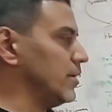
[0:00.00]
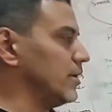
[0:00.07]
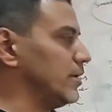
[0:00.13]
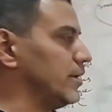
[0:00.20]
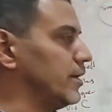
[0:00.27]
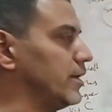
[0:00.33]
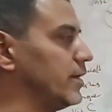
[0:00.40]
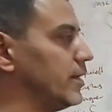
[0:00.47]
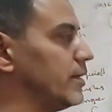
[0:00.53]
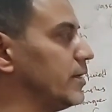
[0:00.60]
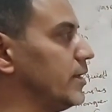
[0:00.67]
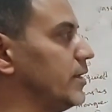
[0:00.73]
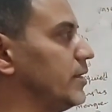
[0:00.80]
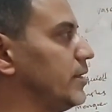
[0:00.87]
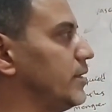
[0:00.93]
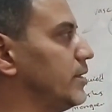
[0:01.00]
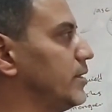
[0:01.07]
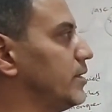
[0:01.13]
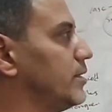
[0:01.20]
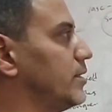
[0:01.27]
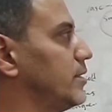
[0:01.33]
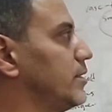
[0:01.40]
Uh,
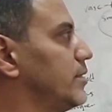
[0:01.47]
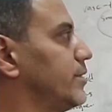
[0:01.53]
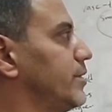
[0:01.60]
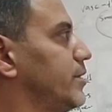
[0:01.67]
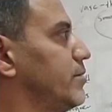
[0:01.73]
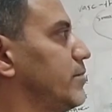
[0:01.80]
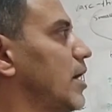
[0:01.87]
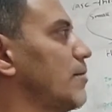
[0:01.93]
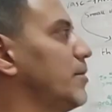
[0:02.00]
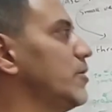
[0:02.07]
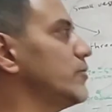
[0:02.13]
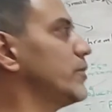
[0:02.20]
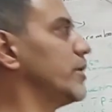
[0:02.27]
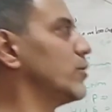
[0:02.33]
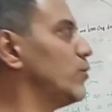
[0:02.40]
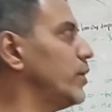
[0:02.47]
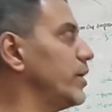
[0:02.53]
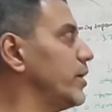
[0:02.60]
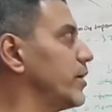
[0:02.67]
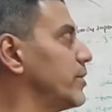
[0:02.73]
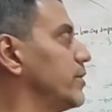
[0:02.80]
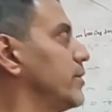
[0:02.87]
uh, about
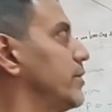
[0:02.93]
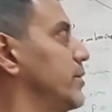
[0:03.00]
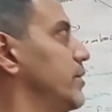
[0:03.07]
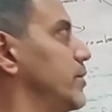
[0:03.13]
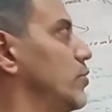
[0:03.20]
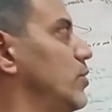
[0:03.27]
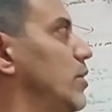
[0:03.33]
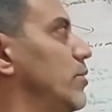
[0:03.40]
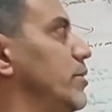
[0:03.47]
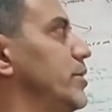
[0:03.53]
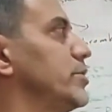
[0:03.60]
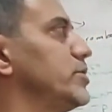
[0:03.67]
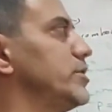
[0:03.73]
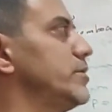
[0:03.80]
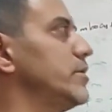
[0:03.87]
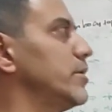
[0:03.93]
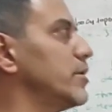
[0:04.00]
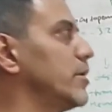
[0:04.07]
acquired uh, coagulation,